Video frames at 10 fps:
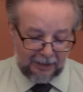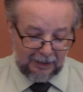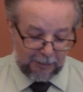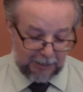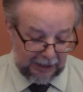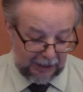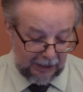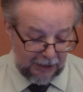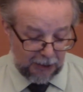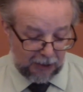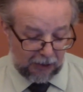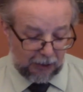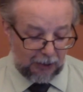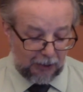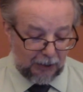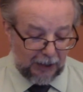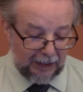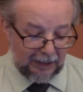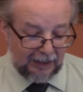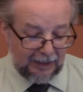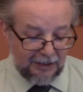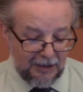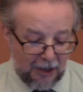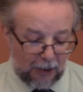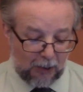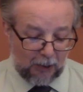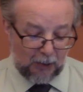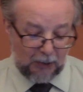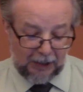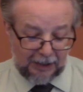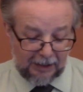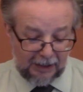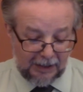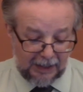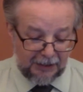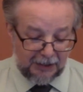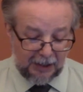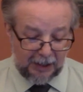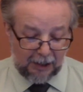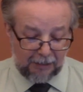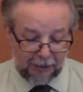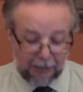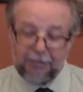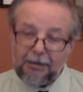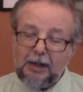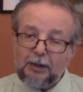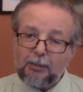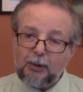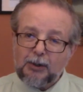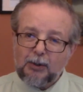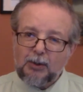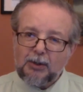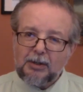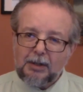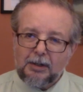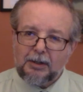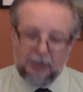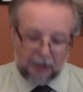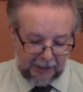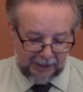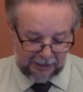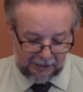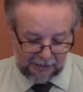because you know that the testing of your faith produces endurance.